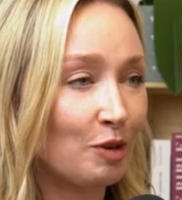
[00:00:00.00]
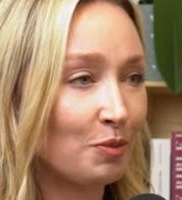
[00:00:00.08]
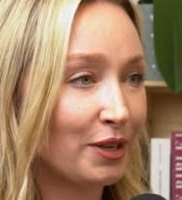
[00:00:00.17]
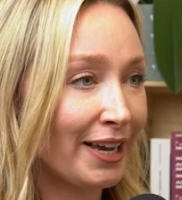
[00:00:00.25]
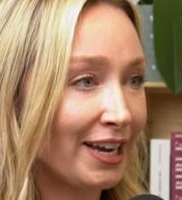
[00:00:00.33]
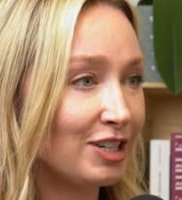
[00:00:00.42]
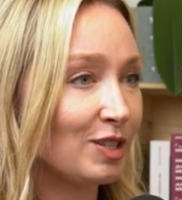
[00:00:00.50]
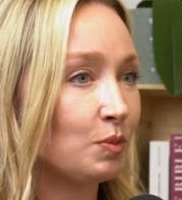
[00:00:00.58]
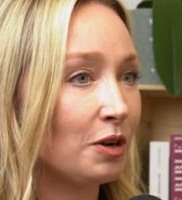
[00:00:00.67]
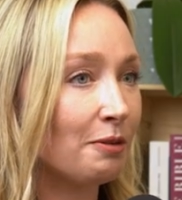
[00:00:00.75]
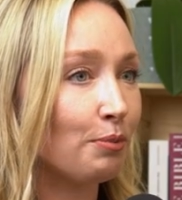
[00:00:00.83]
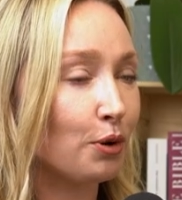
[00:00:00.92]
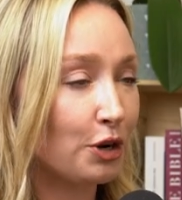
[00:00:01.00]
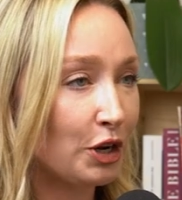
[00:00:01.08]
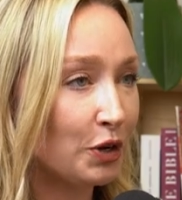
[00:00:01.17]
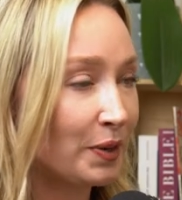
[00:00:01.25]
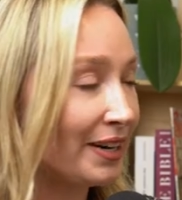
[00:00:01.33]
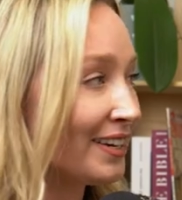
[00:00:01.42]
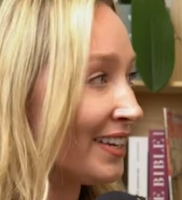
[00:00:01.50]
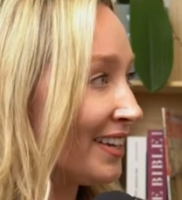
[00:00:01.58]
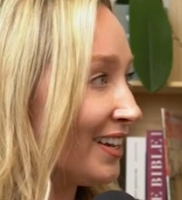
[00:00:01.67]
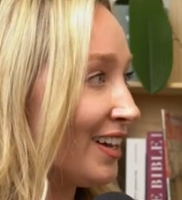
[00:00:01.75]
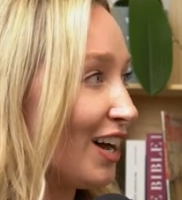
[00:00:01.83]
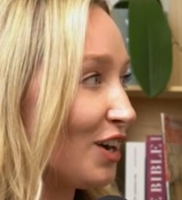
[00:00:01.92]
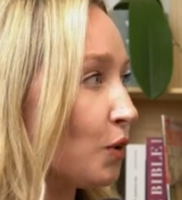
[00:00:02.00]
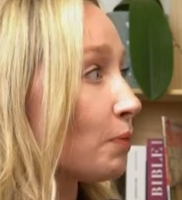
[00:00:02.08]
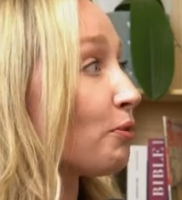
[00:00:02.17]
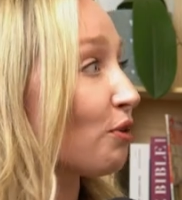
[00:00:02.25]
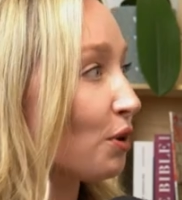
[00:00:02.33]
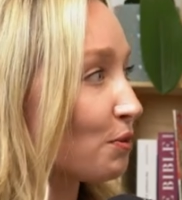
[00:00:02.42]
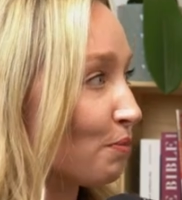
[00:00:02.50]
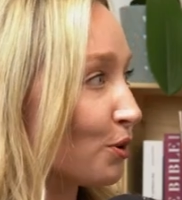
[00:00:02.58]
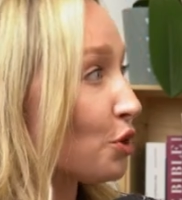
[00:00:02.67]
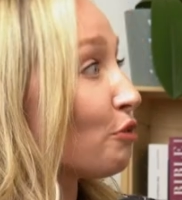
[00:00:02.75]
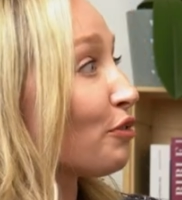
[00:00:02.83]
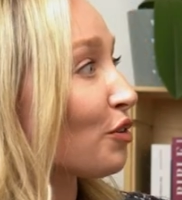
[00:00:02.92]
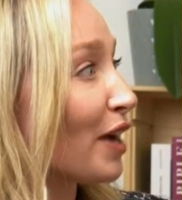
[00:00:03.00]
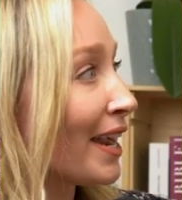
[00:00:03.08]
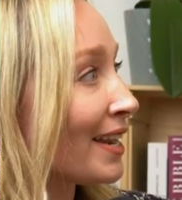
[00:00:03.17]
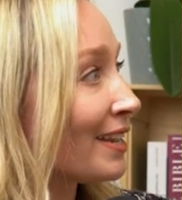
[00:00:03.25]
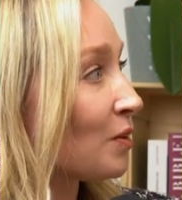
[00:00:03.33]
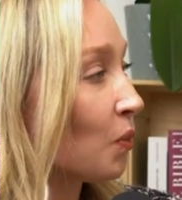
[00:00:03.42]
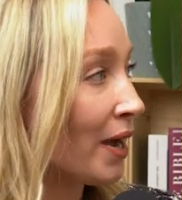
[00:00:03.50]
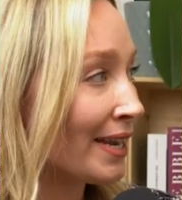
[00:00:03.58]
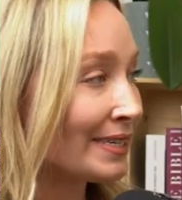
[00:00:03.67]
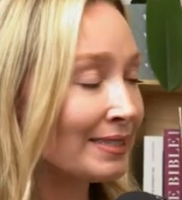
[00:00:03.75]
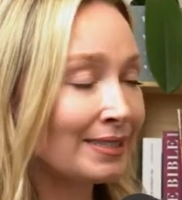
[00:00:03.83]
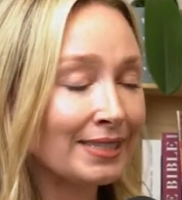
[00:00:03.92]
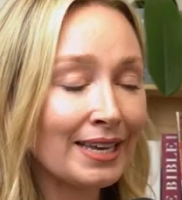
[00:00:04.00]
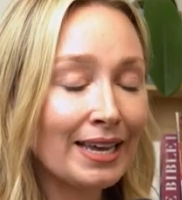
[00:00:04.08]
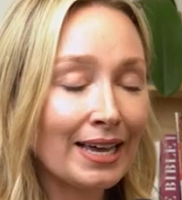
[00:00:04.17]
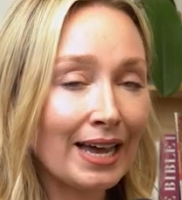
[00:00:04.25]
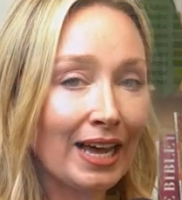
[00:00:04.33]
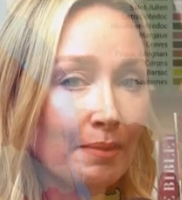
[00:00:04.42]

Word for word: where like, I just want a Bordeaux or Bordeaux variety wines. But